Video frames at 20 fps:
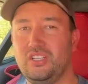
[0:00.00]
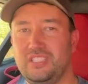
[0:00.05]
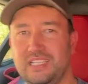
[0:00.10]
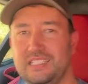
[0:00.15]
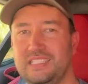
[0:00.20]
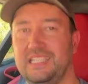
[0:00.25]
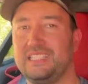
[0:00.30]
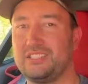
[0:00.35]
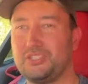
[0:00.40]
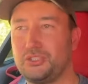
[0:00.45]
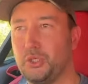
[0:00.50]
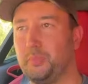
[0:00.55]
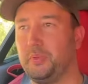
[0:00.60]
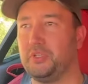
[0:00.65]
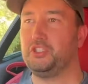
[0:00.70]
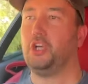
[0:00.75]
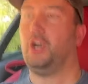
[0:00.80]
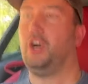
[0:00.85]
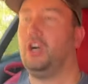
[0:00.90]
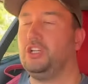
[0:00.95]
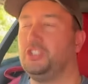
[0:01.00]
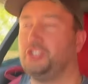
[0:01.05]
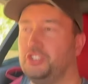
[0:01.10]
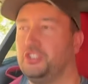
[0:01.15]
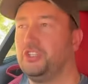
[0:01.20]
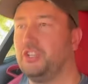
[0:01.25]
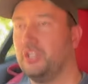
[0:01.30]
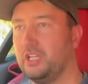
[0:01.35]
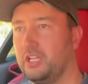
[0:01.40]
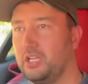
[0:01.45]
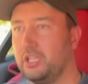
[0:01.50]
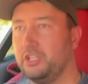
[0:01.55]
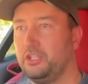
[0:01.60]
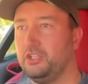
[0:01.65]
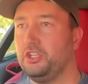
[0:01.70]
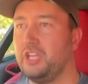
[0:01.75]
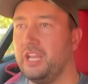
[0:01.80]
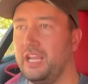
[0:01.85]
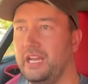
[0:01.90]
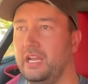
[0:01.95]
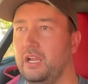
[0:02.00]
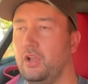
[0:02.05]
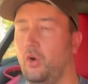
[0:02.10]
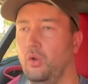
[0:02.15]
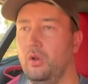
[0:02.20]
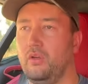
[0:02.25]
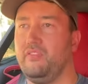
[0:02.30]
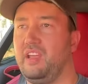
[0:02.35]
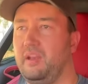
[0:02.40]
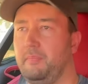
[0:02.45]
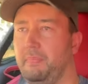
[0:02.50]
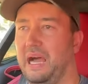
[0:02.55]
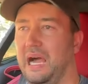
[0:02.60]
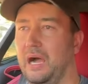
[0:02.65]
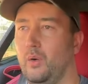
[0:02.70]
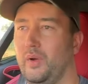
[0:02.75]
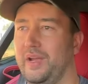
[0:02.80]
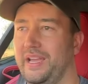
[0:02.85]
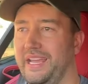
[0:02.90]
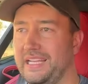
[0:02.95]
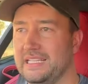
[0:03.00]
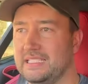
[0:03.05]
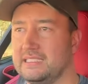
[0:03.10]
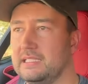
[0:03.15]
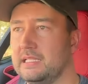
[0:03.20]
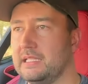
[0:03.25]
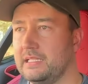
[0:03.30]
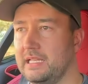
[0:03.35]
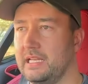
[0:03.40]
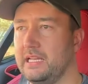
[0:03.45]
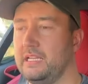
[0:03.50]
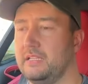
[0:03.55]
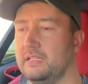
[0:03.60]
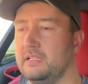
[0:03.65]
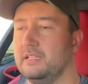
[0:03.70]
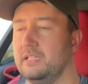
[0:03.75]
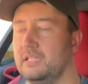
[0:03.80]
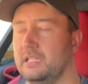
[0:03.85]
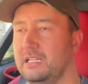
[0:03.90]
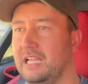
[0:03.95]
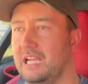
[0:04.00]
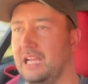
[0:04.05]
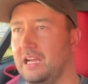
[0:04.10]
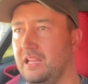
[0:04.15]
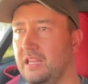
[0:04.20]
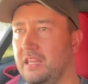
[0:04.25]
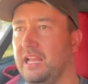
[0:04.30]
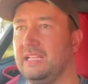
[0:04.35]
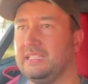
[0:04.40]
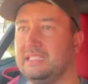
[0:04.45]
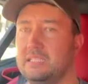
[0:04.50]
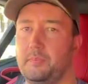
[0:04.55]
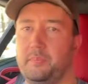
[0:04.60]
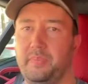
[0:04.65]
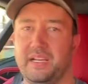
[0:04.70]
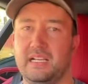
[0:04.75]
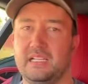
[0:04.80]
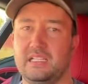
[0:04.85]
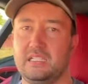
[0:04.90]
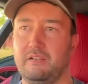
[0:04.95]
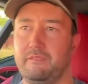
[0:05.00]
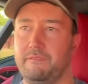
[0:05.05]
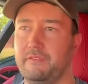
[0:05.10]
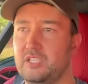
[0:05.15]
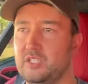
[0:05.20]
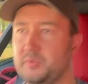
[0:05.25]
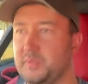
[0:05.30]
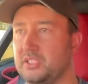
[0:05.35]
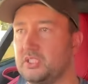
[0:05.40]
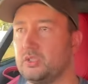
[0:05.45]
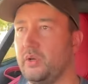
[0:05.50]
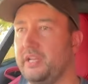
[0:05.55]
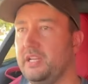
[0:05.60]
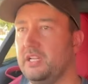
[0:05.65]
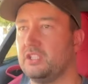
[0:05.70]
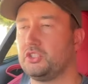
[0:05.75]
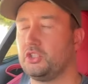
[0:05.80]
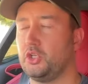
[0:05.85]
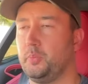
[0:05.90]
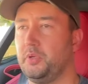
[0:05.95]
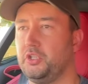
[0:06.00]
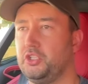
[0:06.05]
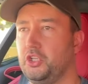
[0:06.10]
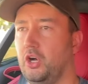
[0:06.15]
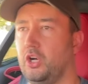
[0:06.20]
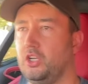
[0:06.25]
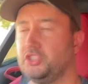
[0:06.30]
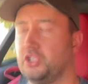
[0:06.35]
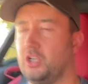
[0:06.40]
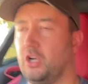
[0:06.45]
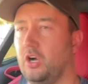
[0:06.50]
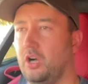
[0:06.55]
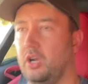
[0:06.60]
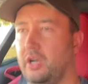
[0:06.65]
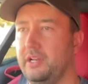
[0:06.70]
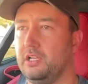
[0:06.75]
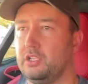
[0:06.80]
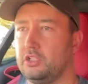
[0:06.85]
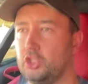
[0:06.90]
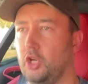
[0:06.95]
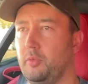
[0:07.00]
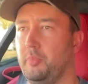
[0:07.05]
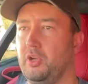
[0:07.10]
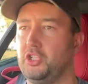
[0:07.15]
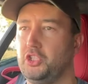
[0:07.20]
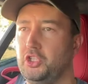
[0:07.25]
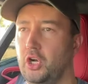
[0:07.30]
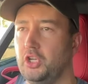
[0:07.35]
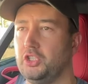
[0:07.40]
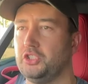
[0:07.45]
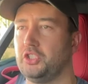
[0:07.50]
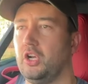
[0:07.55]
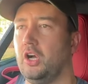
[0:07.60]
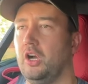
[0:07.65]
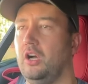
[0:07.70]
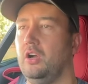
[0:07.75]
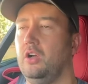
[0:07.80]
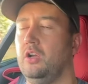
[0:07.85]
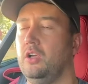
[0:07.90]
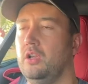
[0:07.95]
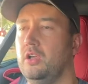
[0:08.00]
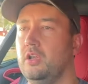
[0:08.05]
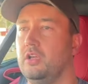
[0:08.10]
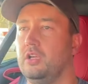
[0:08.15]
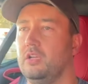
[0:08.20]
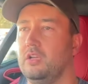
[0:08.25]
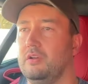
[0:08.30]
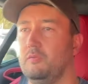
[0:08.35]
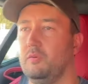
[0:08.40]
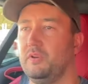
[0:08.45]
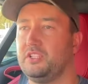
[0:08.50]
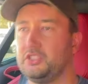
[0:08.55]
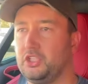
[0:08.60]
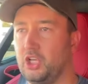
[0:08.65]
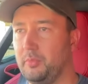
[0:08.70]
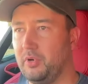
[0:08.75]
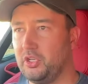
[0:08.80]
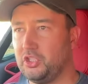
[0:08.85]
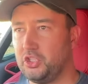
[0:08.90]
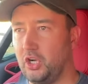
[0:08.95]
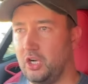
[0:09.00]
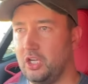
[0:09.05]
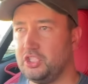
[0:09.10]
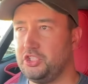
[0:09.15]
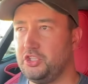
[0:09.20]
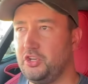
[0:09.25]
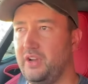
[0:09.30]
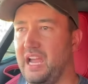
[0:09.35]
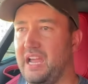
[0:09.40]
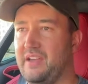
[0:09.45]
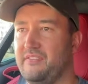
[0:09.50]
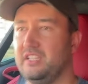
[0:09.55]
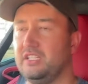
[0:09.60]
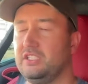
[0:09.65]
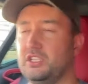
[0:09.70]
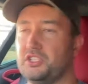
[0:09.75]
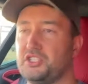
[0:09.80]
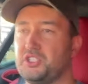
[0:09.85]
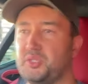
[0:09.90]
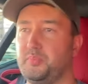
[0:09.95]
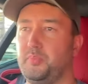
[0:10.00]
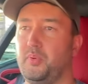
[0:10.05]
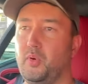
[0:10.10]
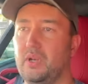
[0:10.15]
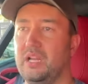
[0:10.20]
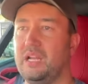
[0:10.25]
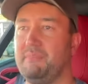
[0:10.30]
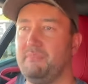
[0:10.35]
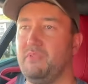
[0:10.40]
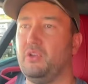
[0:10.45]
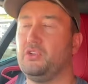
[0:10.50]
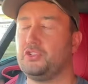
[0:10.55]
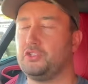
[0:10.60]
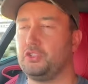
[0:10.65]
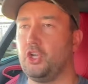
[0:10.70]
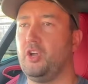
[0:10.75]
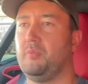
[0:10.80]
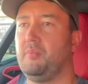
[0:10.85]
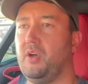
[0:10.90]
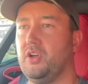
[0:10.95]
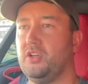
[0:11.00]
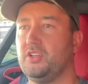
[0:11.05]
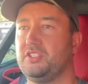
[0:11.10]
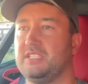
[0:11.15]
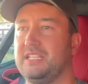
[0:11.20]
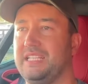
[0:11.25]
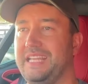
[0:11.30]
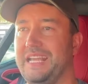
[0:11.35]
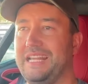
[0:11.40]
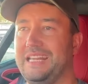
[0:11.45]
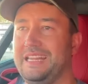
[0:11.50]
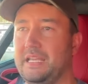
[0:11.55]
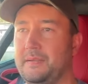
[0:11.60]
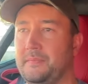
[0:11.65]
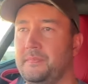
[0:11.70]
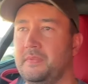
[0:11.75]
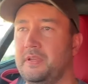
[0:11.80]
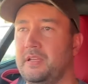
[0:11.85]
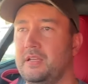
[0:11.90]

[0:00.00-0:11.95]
this is supercharged, you're getting all of that power instantly. Now, that's the biggest difference between a supercharged car and a turbocharged car. With turbocharged, you're having to spool up those turbos to get them